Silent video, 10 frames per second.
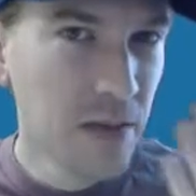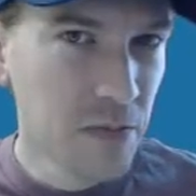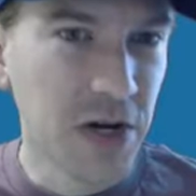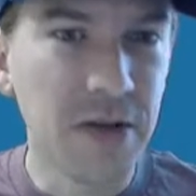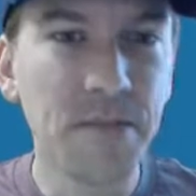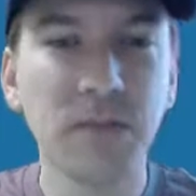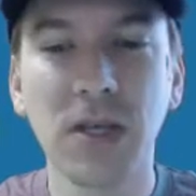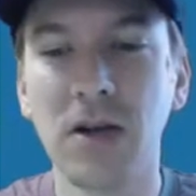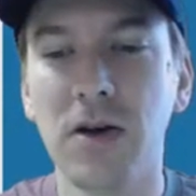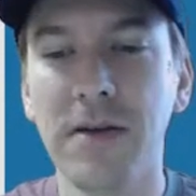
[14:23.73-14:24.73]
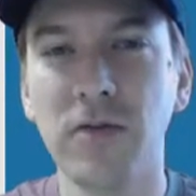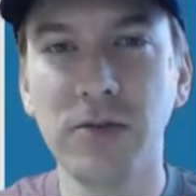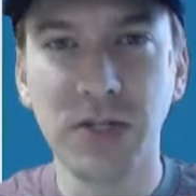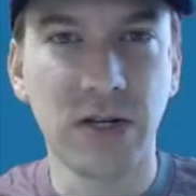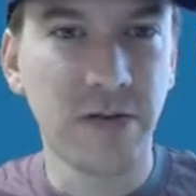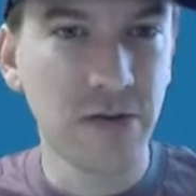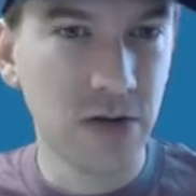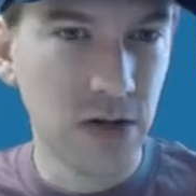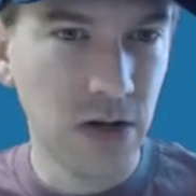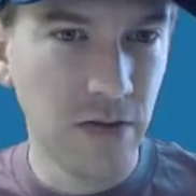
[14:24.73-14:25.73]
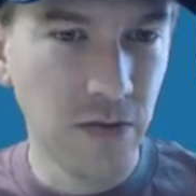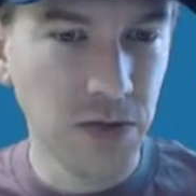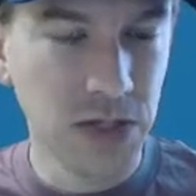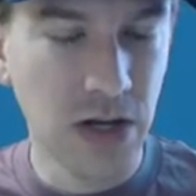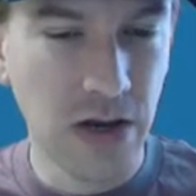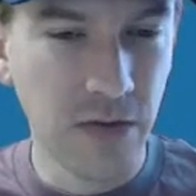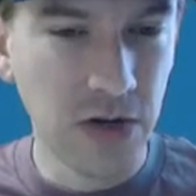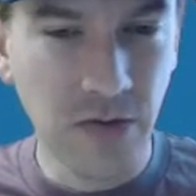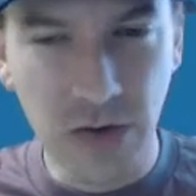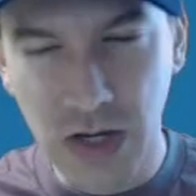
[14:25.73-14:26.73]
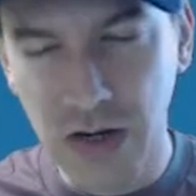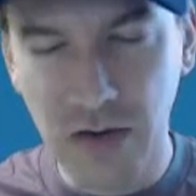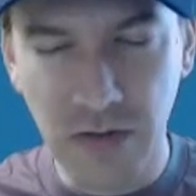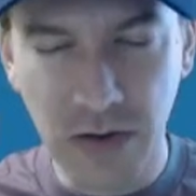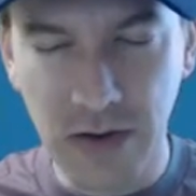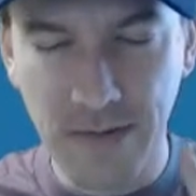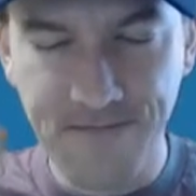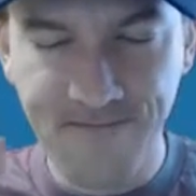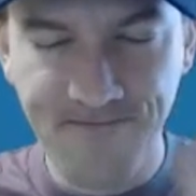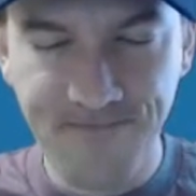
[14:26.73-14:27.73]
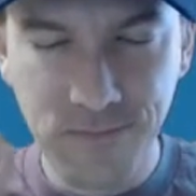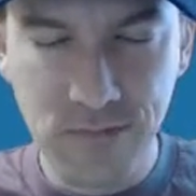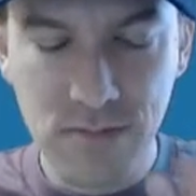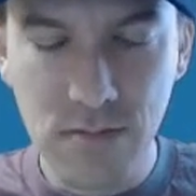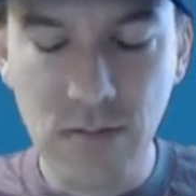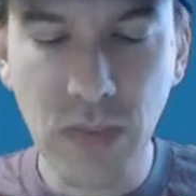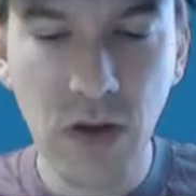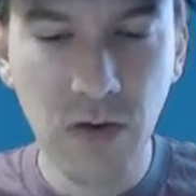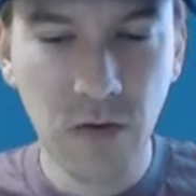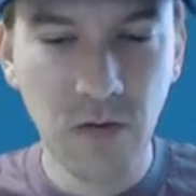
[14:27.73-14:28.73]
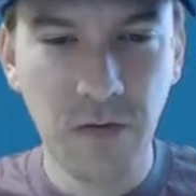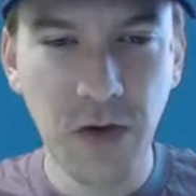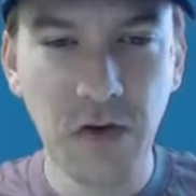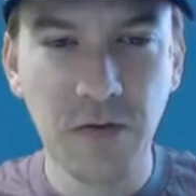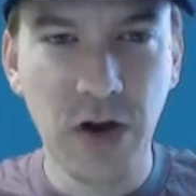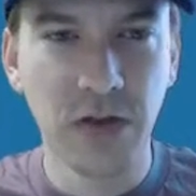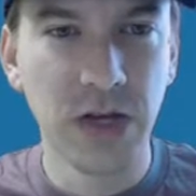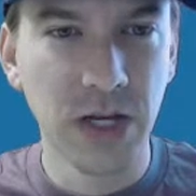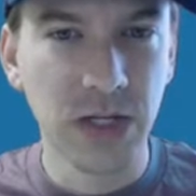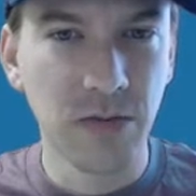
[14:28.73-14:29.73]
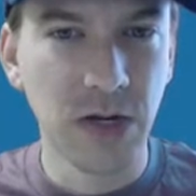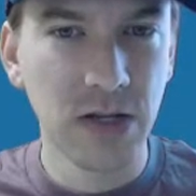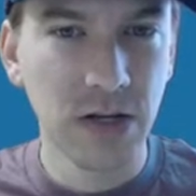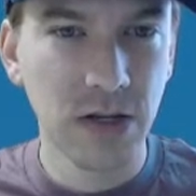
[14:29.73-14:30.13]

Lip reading: But, everyone's different. Everyone's going to have a different kind of feel for how they estimate.